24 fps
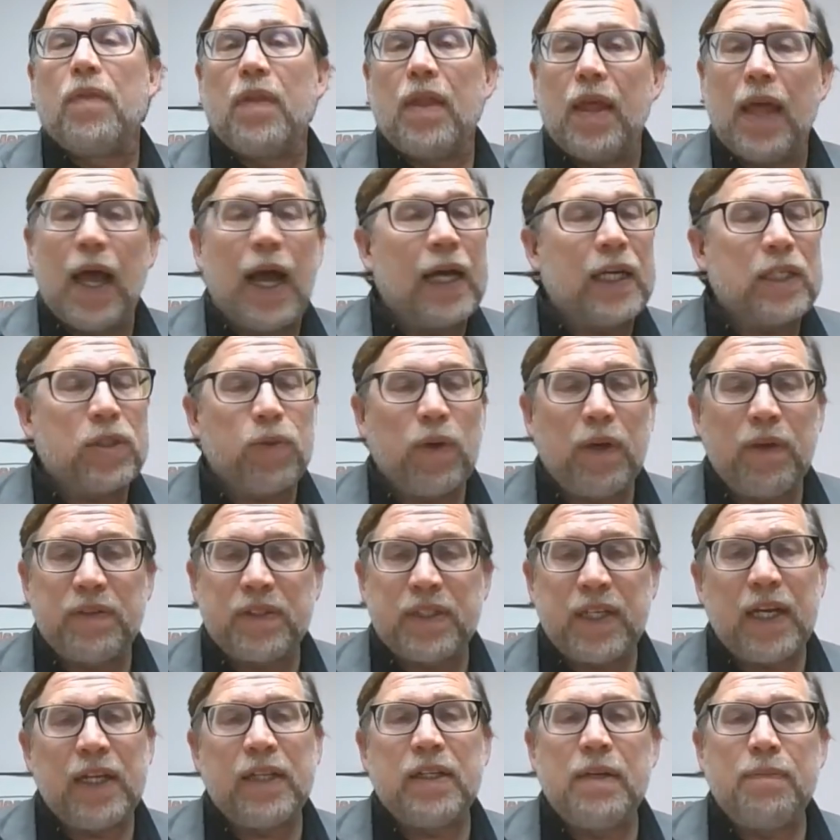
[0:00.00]
as we've
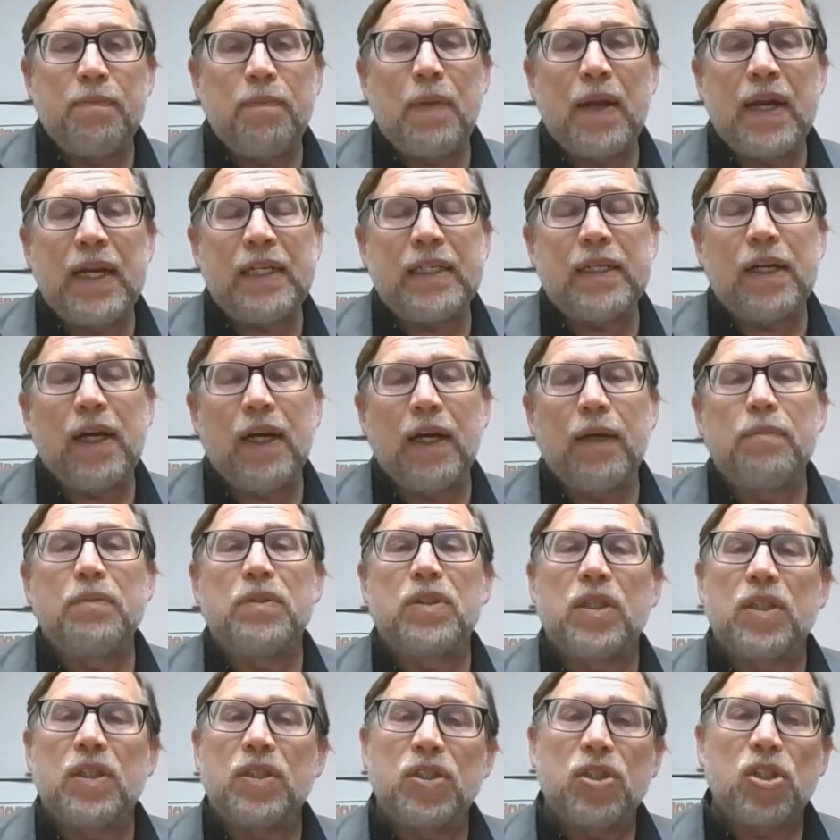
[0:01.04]
said many times,
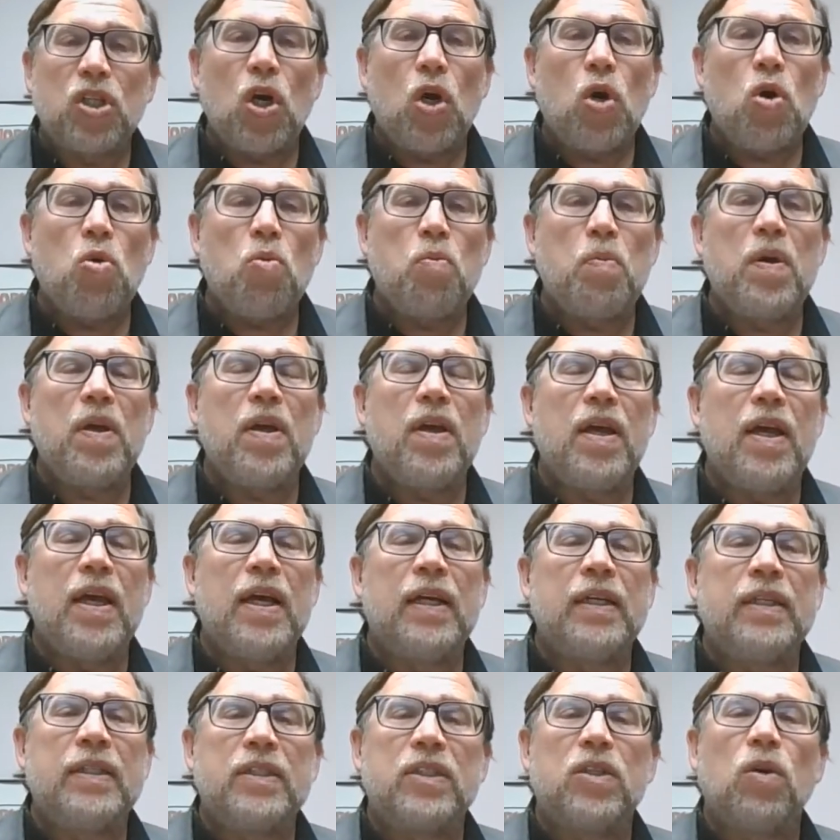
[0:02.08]
the scope
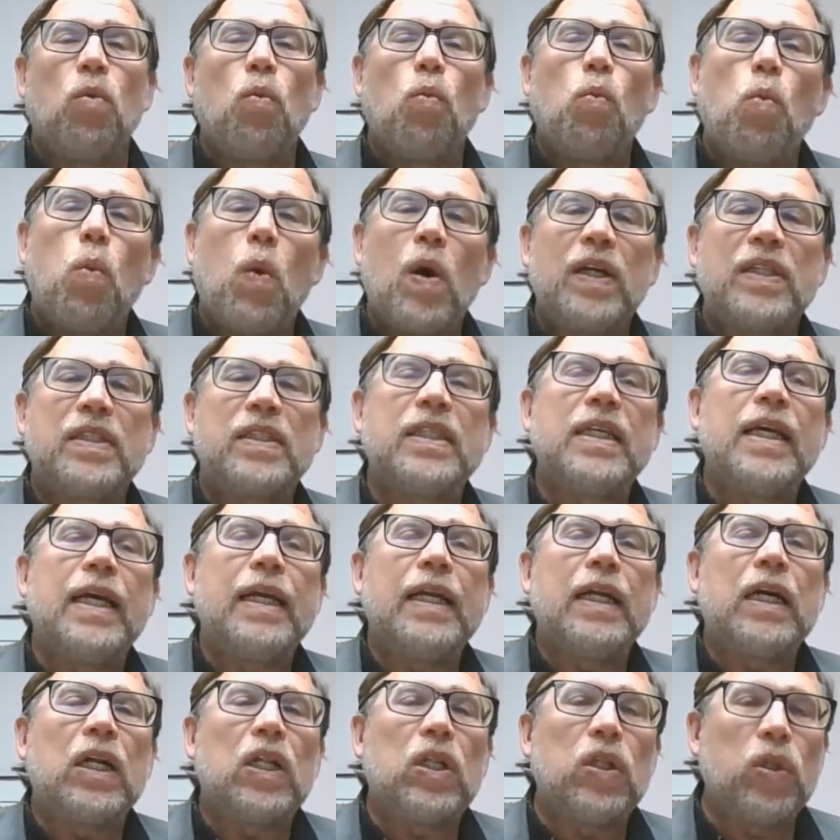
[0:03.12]
is what's
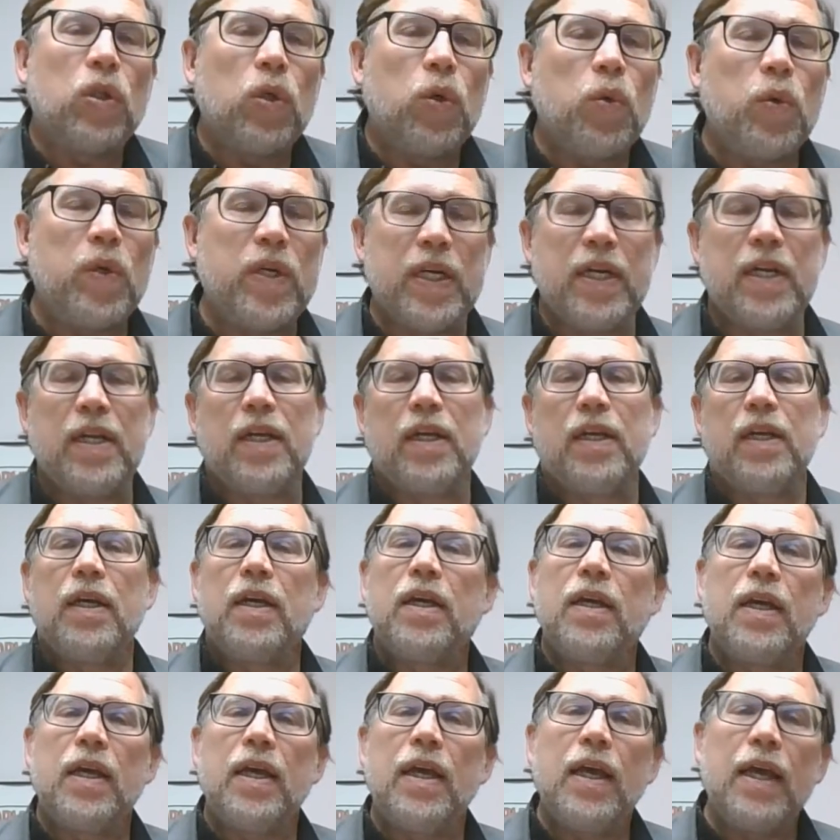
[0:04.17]
included
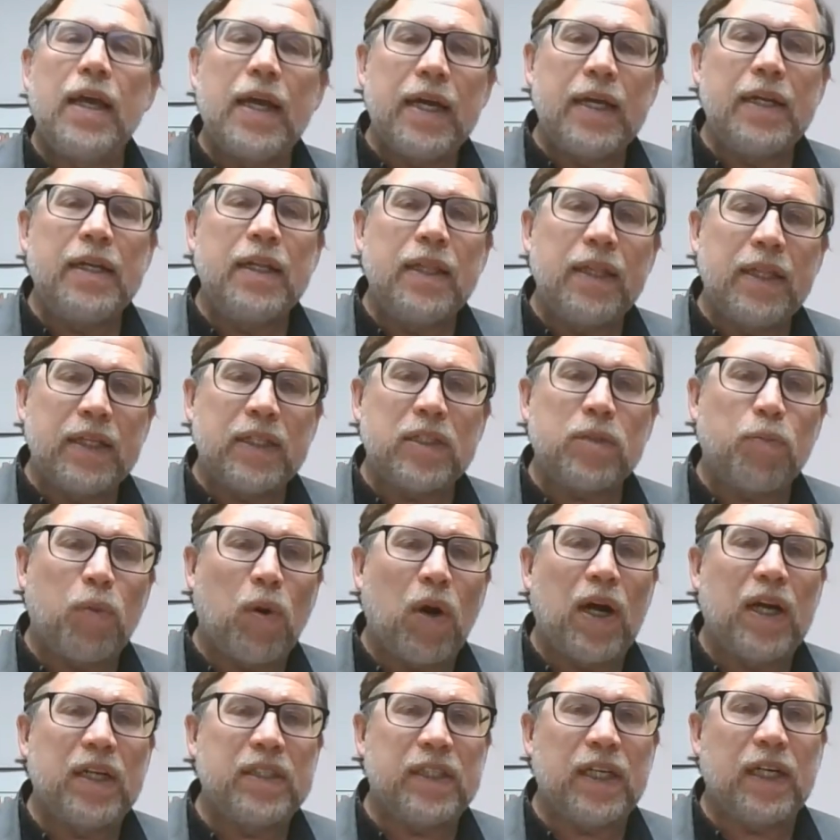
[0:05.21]
in this
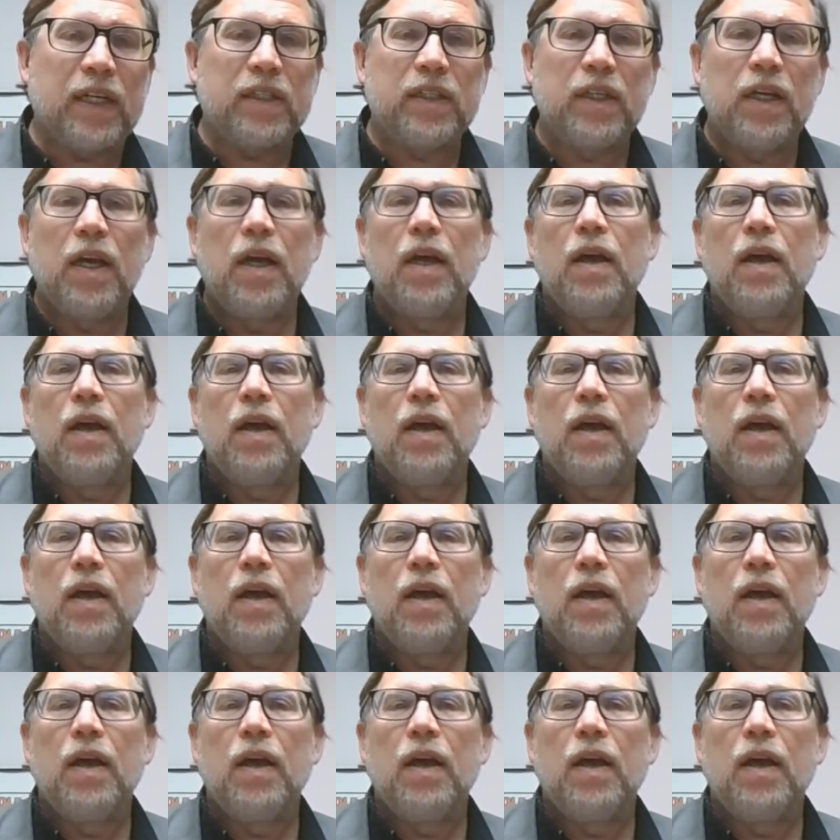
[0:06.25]
project.